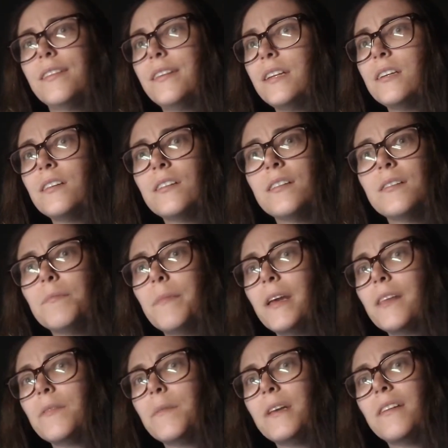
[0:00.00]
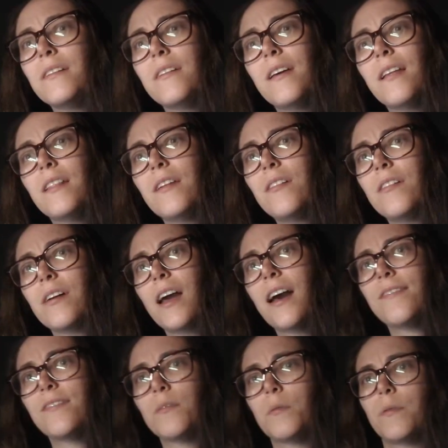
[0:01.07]
Still makes me a little
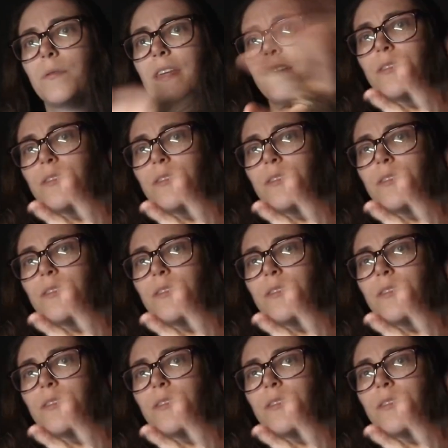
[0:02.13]
uncomfortable